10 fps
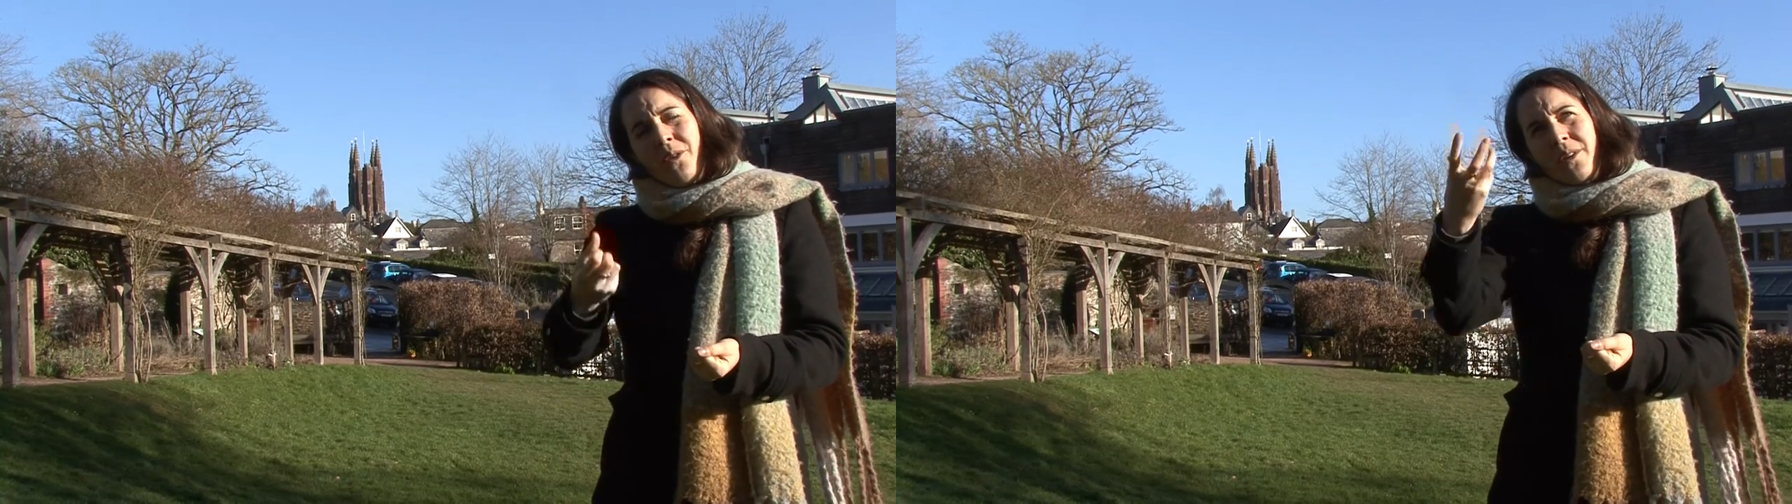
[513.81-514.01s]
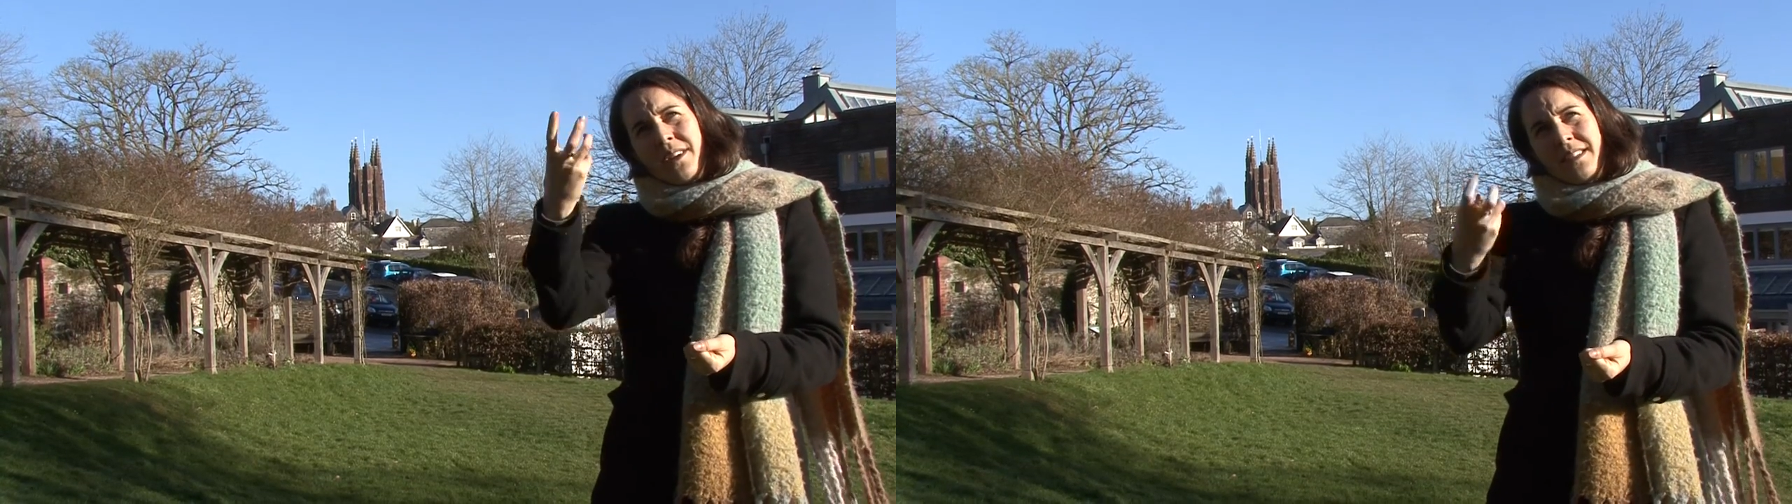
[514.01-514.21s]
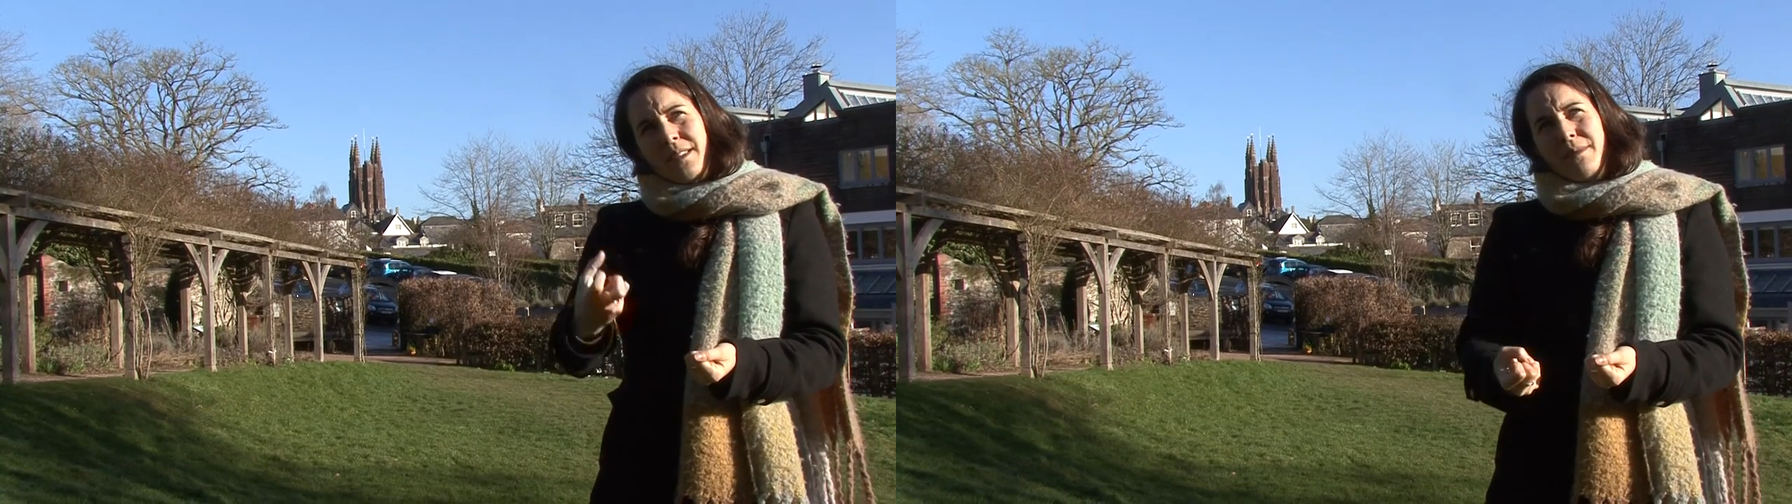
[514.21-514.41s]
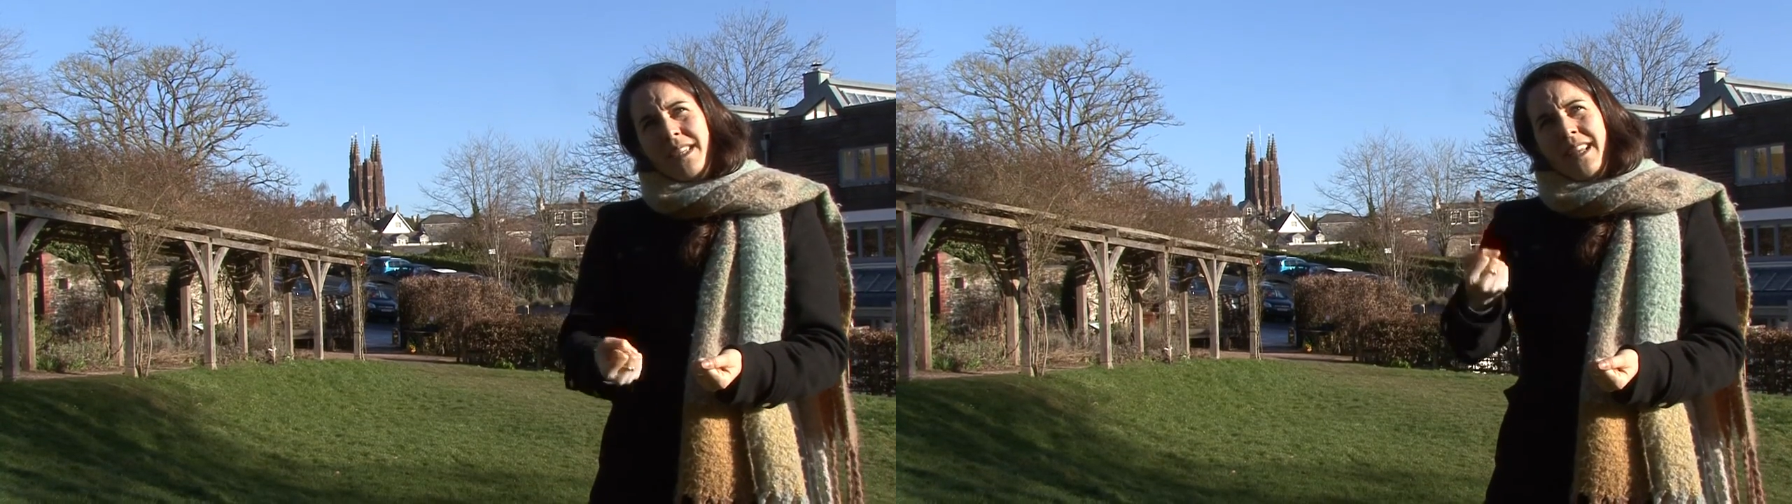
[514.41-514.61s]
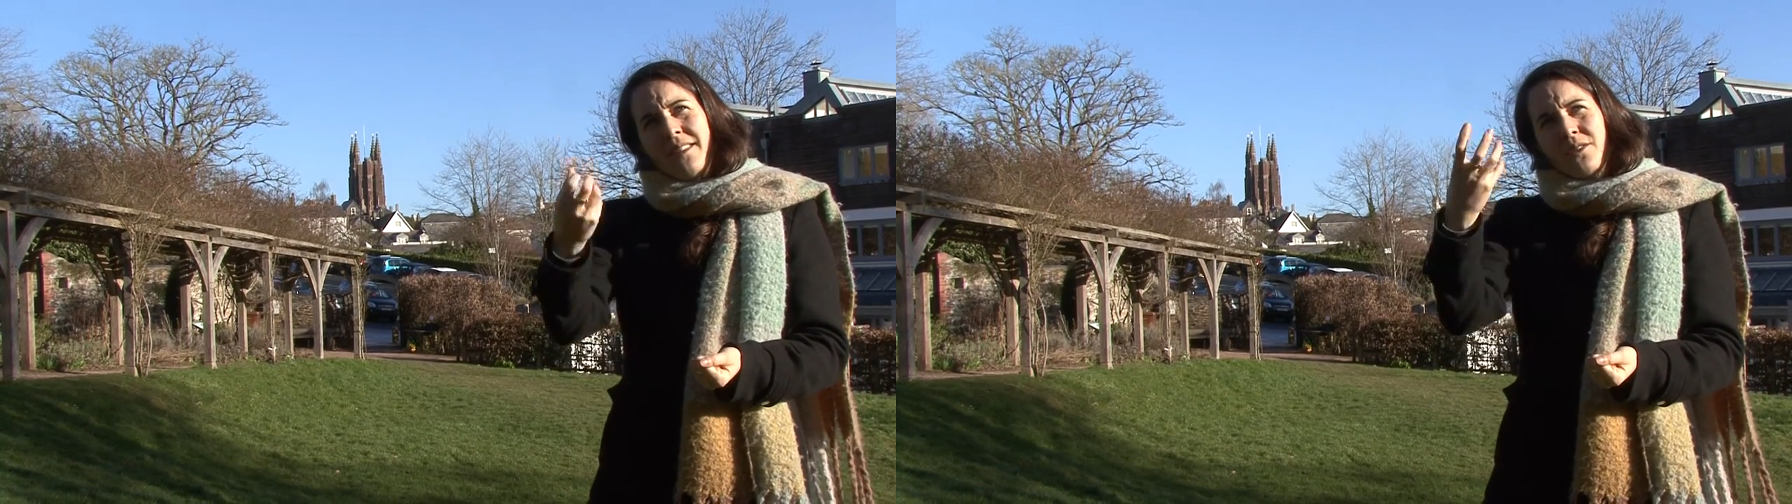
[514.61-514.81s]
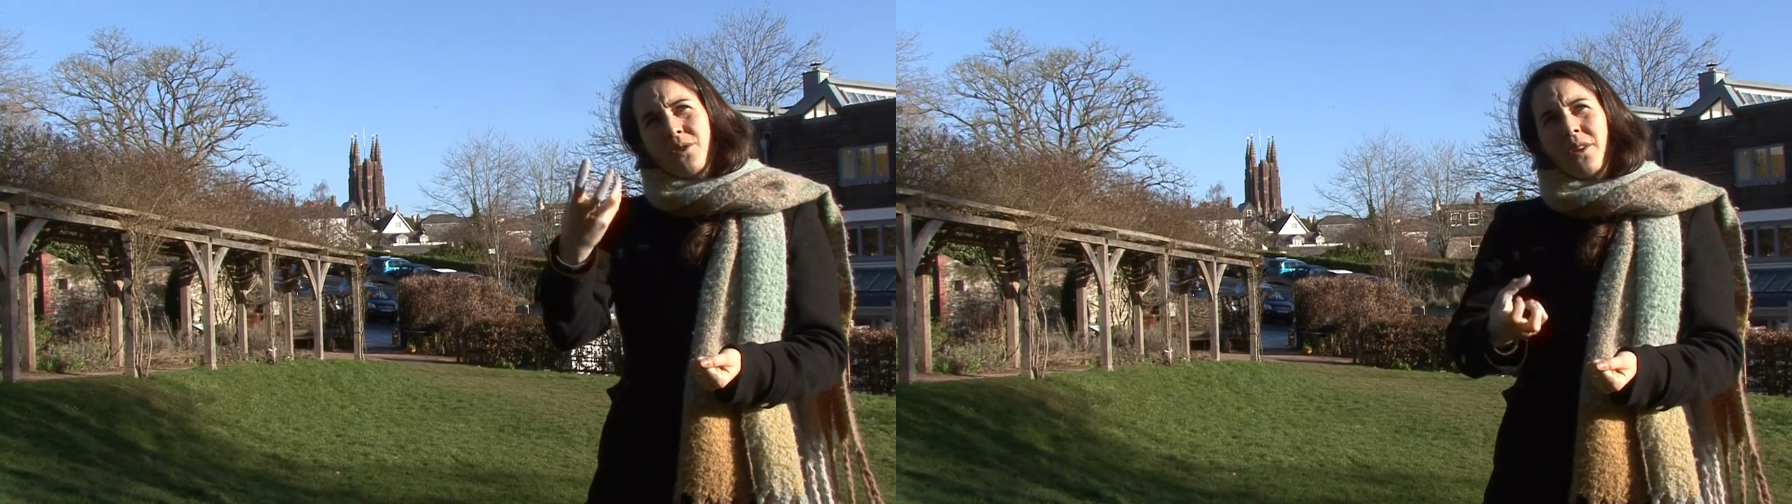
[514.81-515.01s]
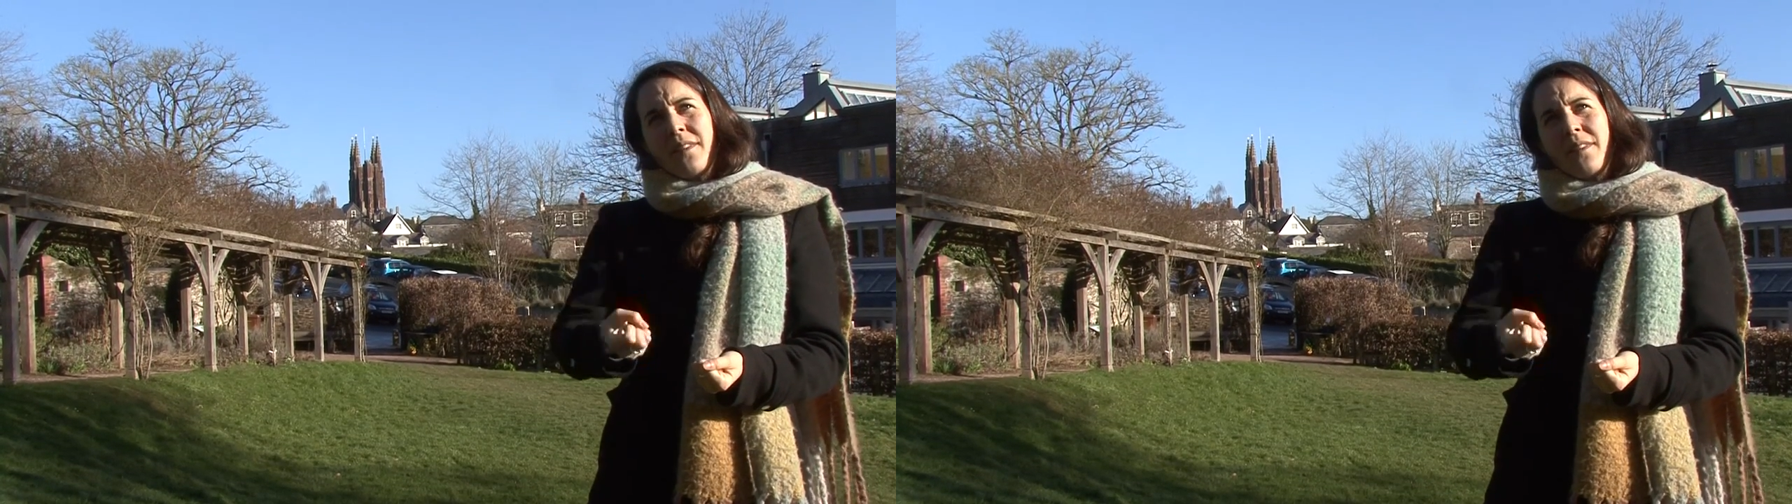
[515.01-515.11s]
organisms in the soil,